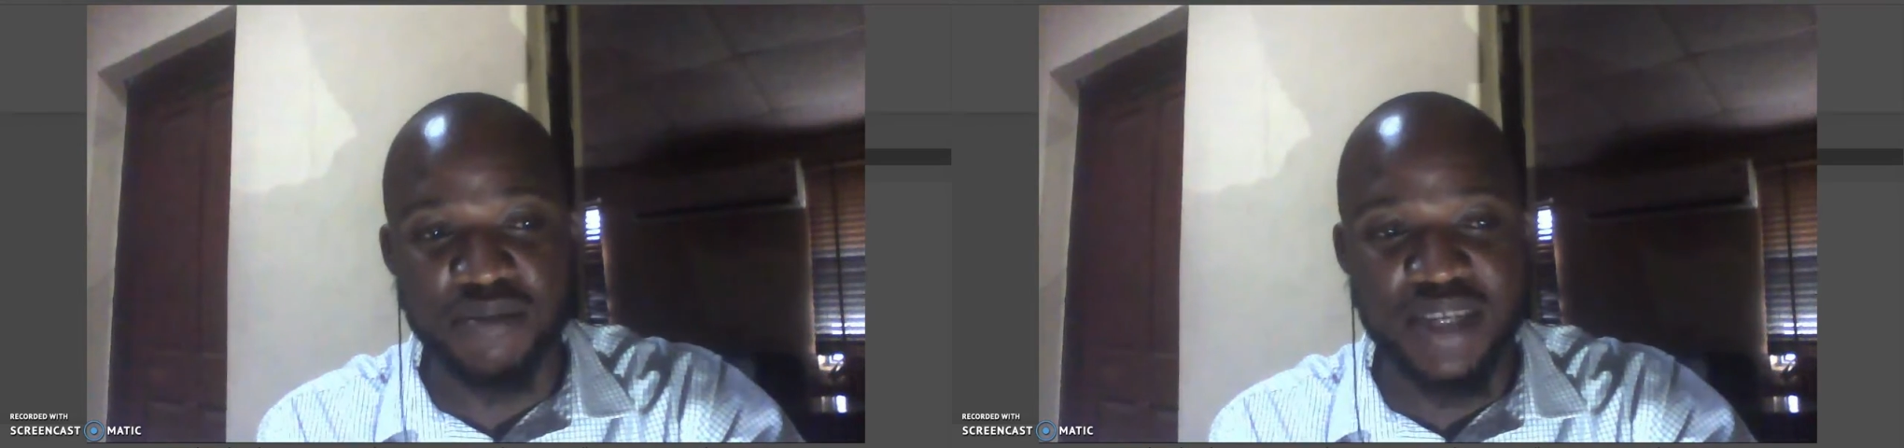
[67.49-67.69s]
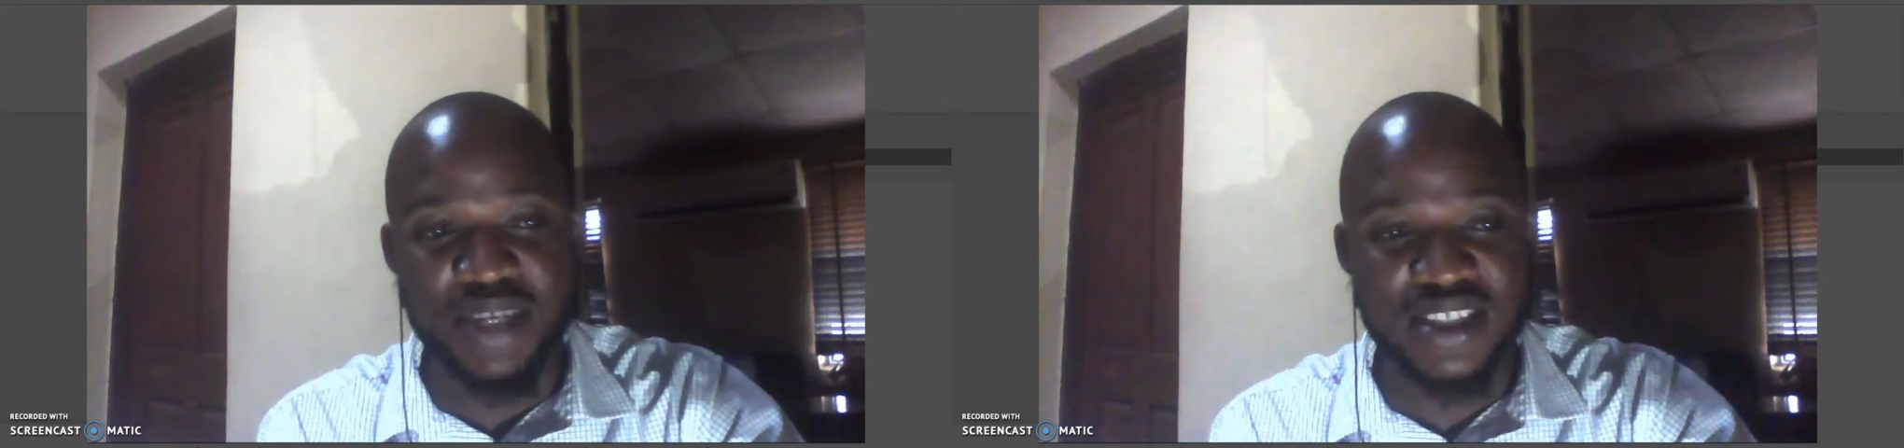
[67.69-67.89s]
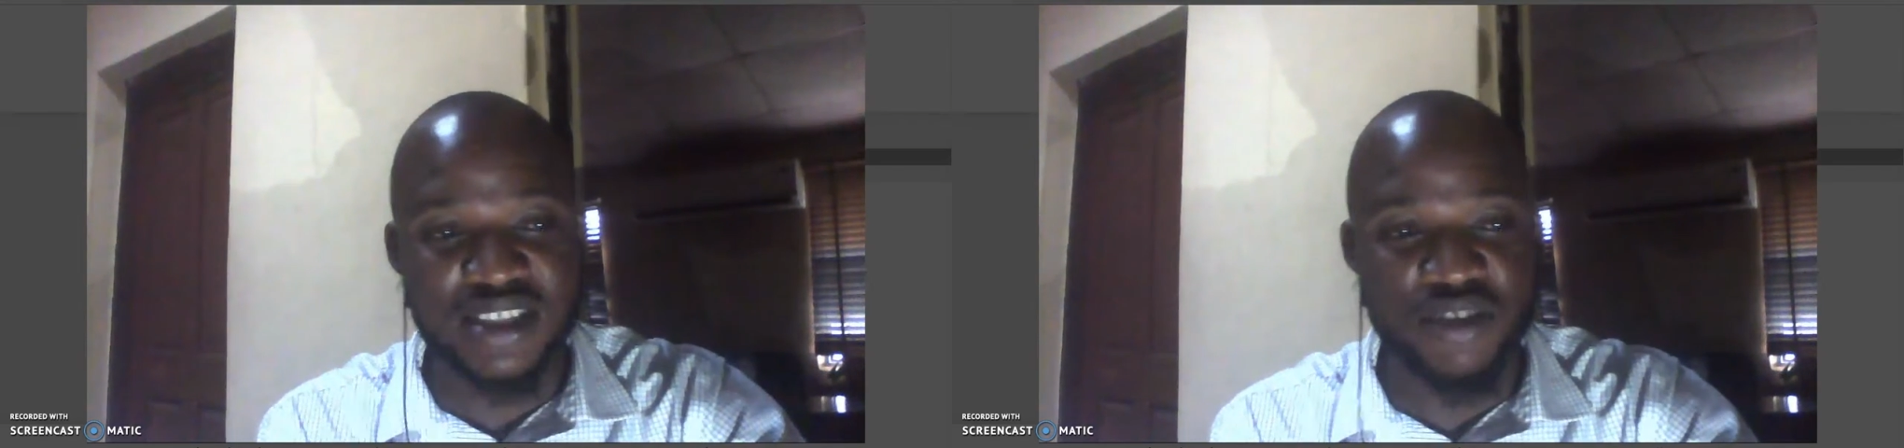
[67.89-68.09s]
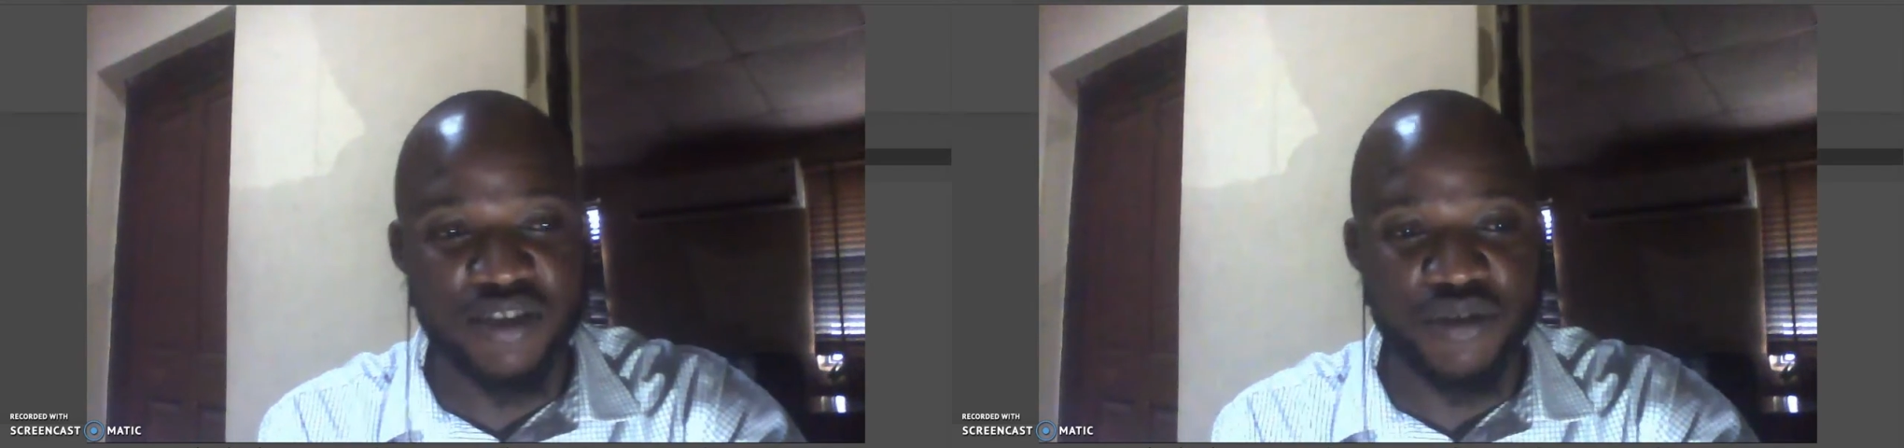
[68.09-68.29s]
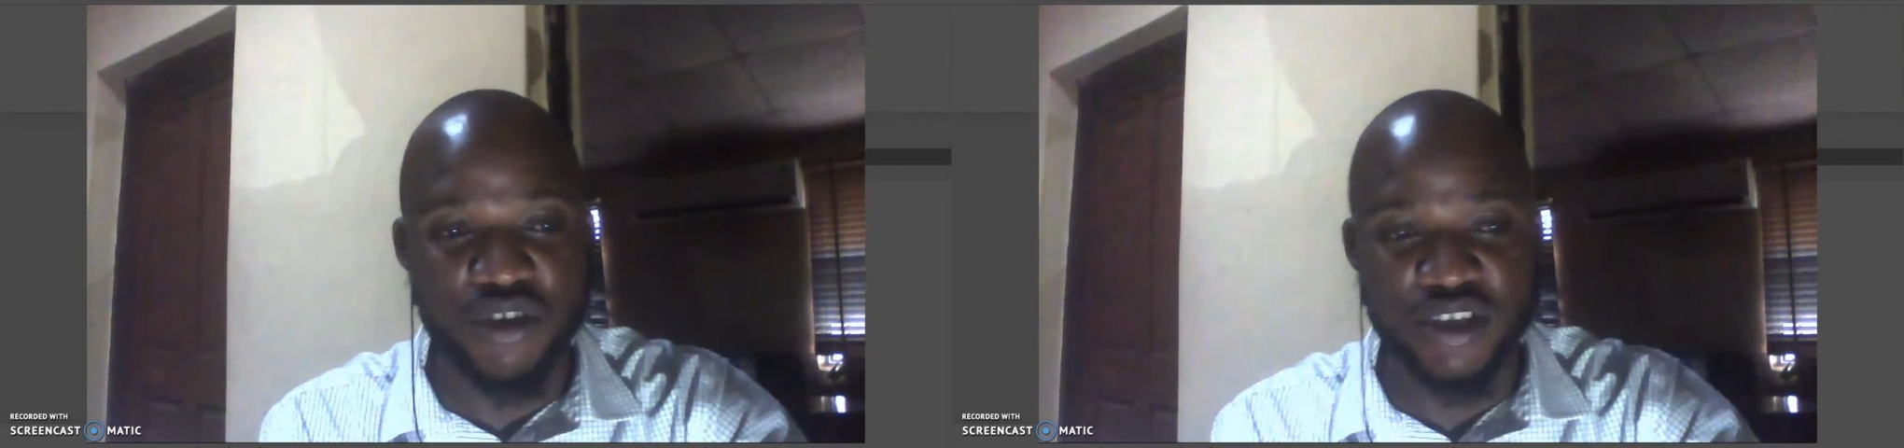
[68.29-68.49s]
mixing
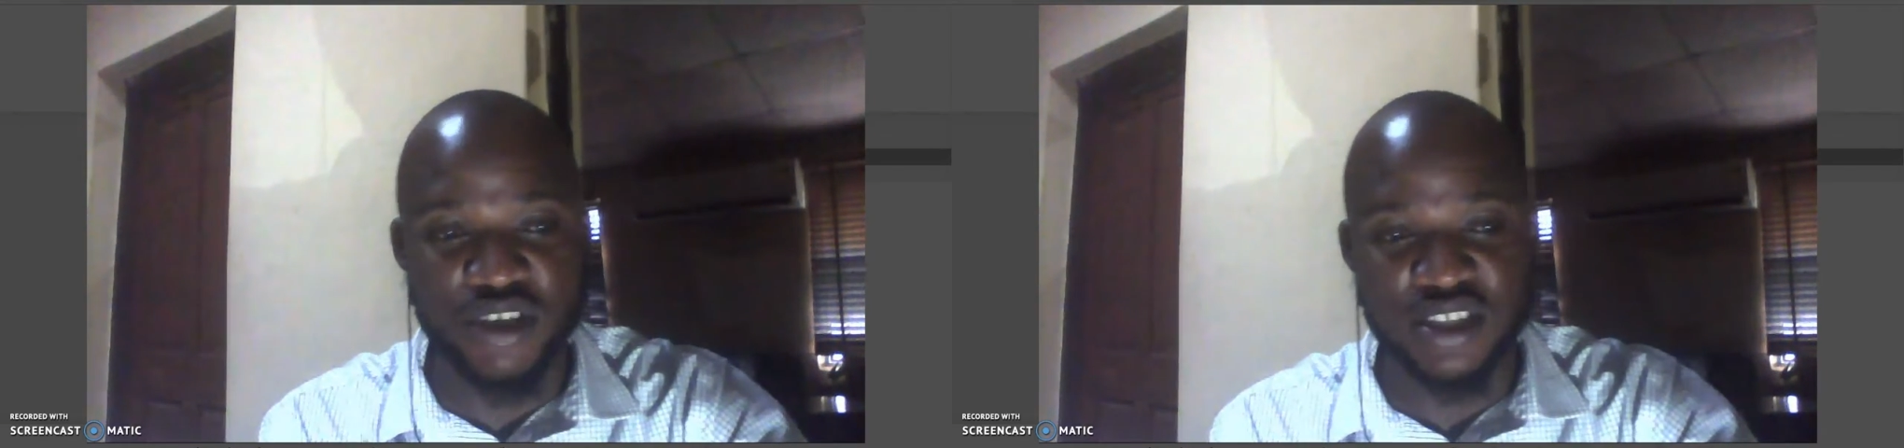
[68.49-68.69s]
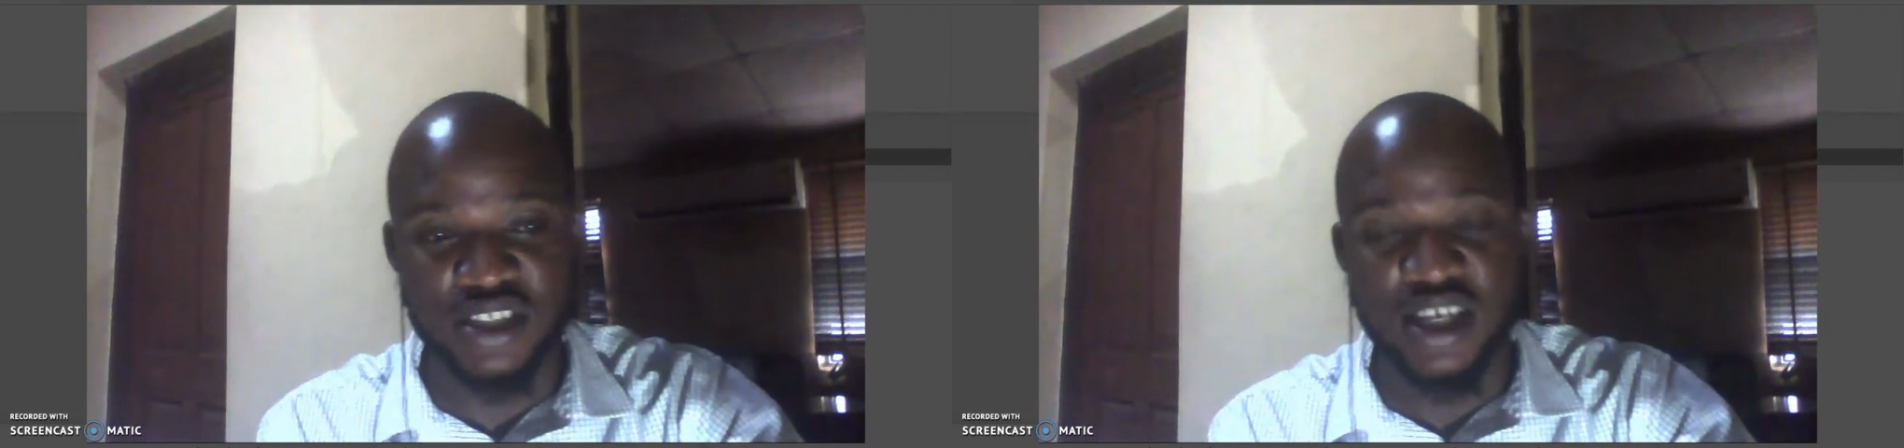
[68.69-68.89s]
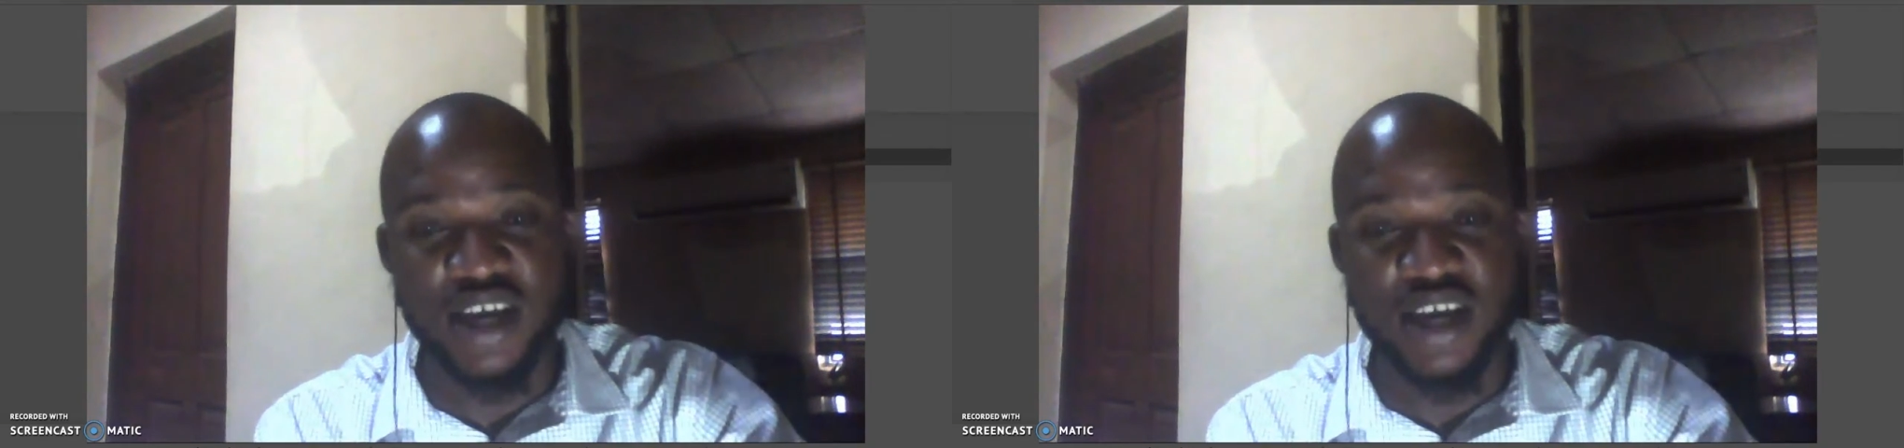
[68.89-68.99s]
of coins.